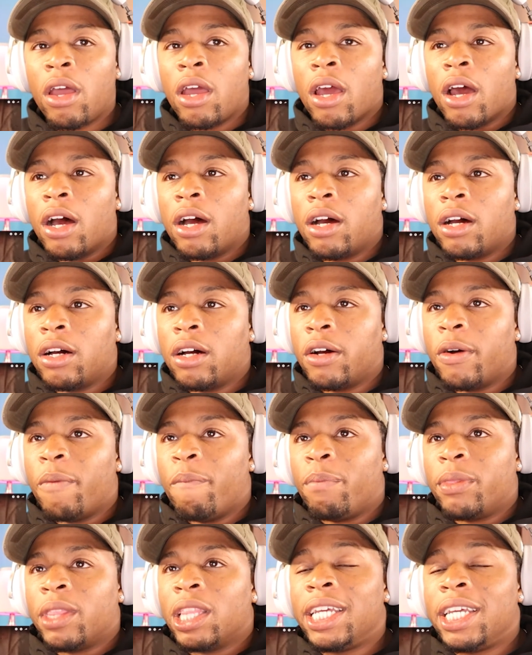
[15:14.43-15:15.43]

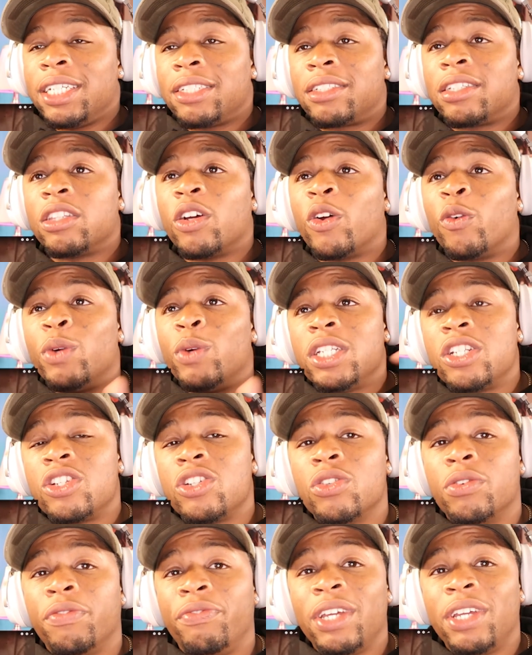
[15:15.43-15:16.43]
Link to the
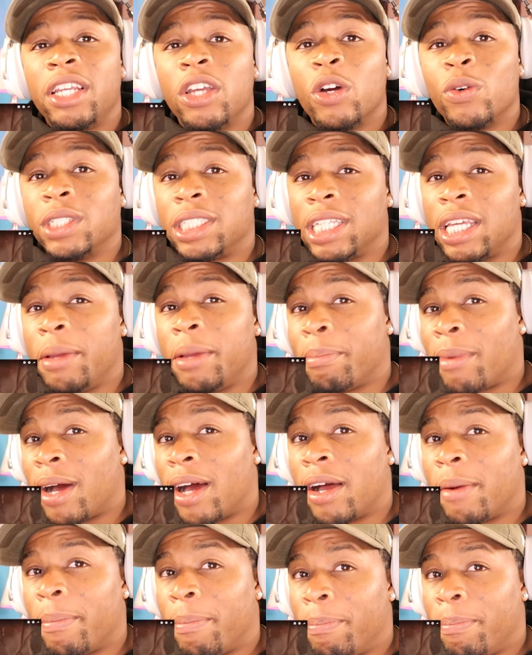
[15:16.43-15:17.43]
original video is in
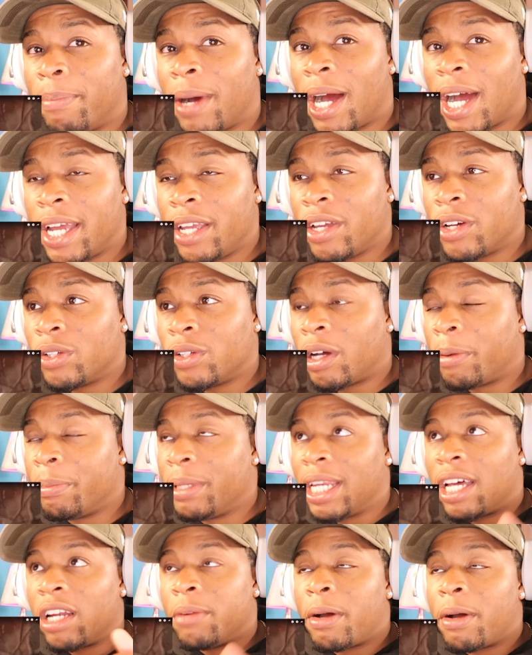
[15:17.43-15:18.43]
my bio. I mean,
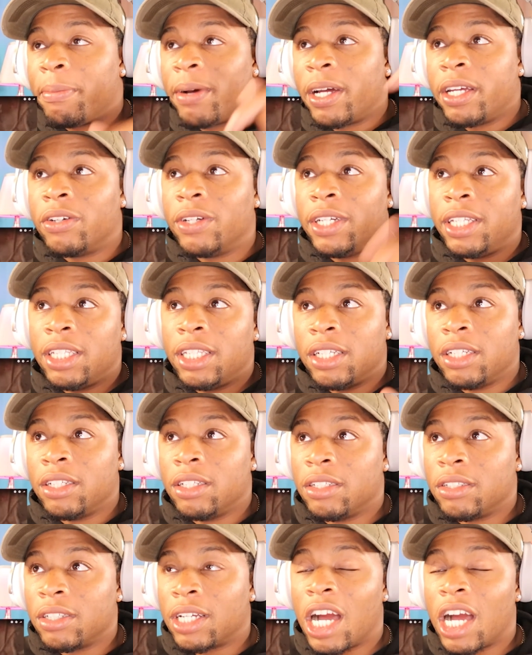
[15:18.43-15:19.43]
not in my bio, in
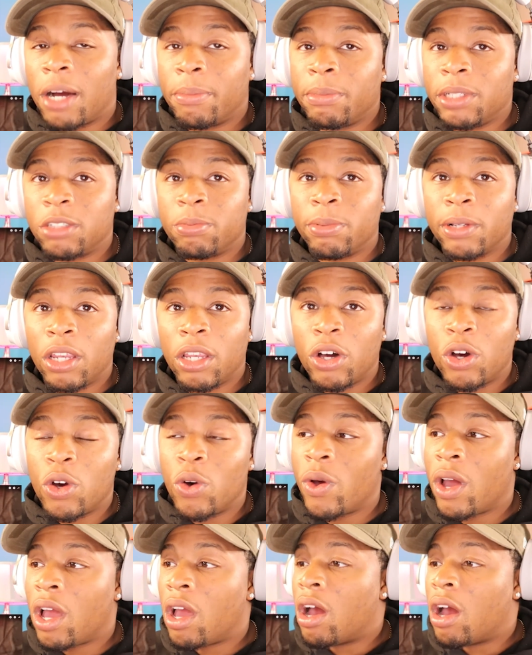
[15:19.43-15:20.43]
the comments
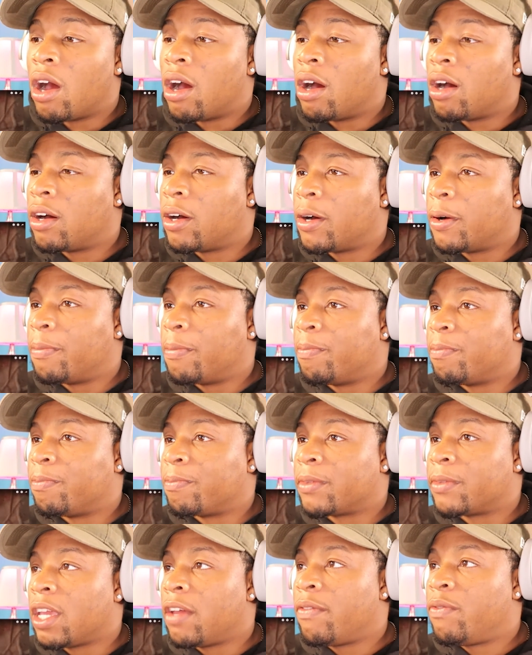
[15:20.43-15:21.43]
below.
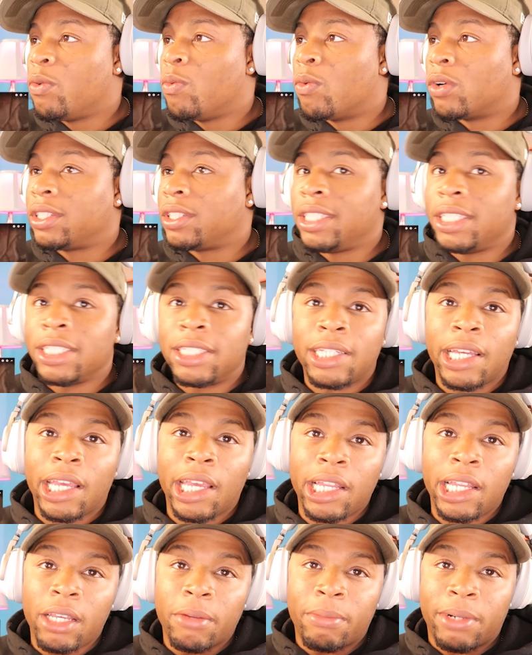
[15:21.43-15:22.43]
If you want to get to
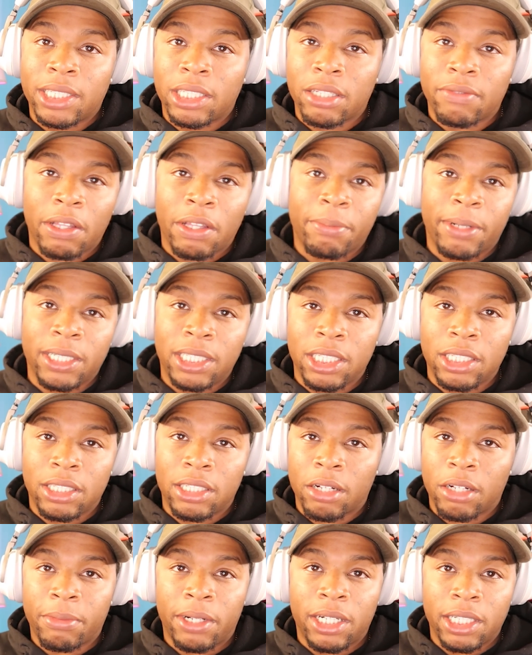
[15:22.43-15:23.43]
any of my stuff, like my
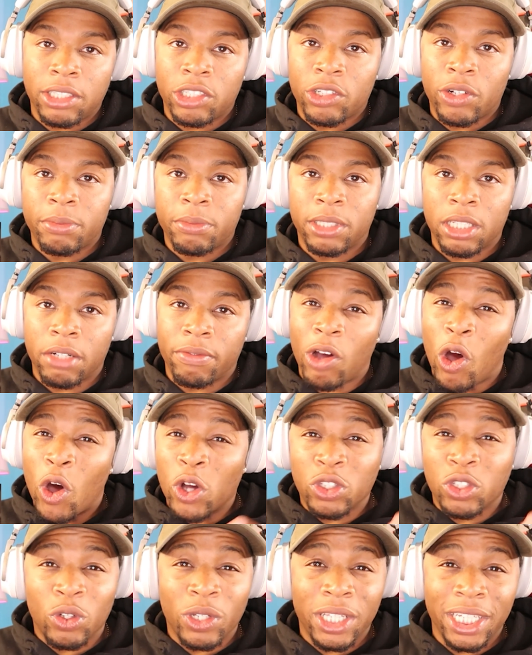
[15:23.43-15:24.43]
TikTok, my Instagram stuff, I'll
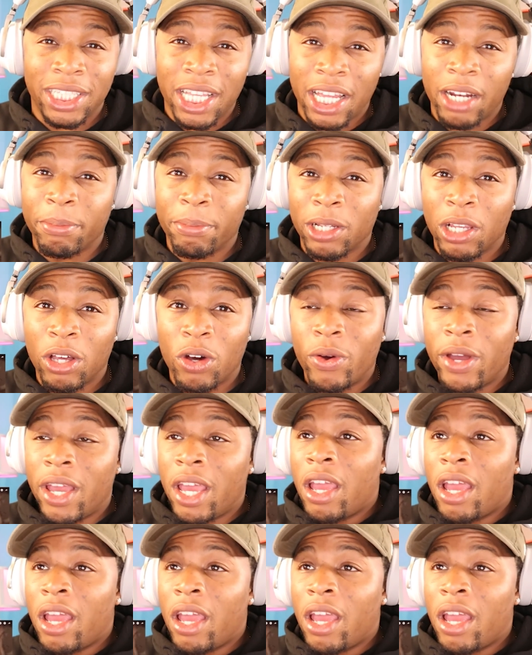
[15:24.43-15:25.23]
also link that below.